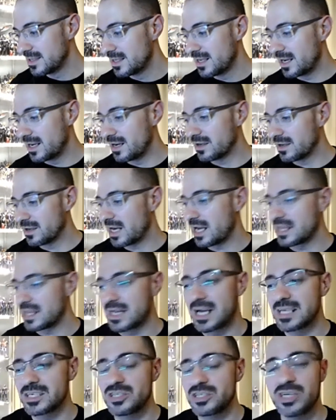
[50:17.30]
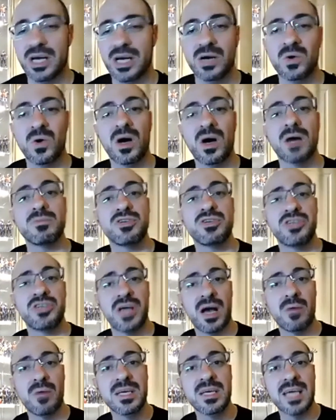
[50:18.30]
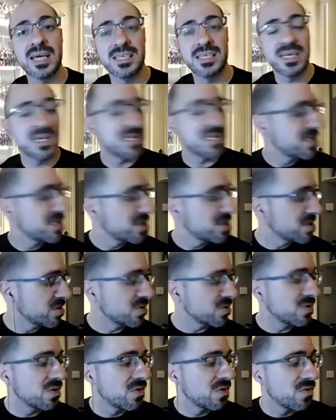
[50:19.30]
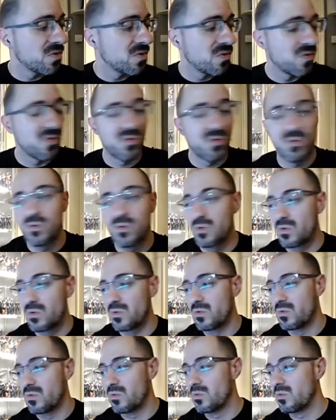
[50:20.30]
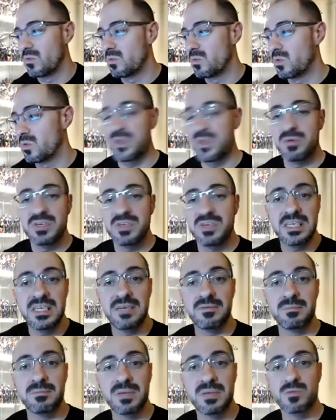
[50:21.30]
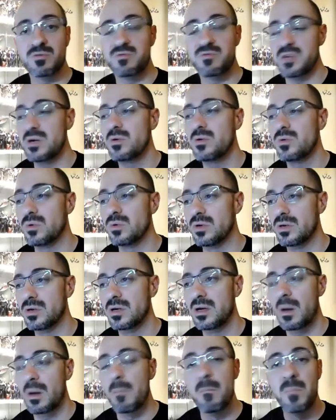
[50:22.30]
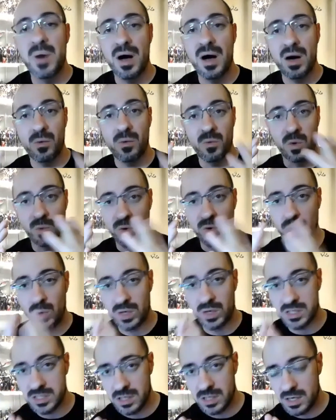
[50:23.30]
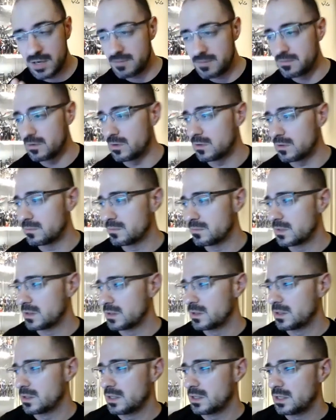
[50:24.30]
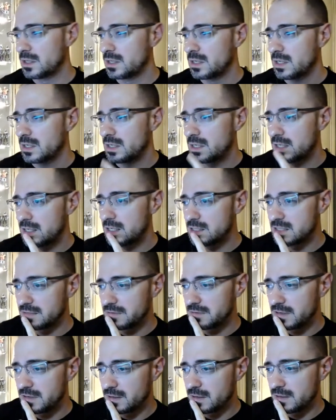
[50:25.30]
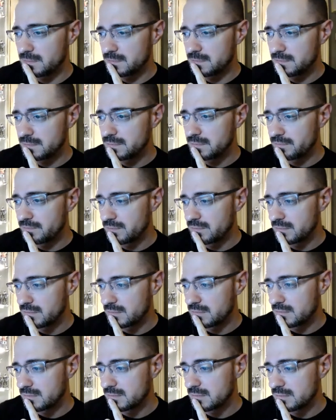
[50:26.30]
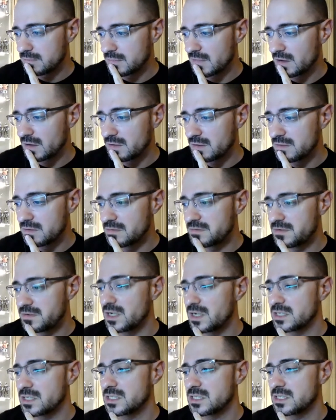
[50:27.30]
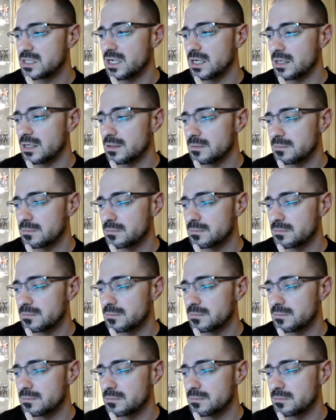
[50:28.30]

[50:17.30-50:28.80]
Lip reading: Okay, that is the chat caught up. Shall we get into what there isn't even been revealed, but what we're all excited for is over here. The first thing.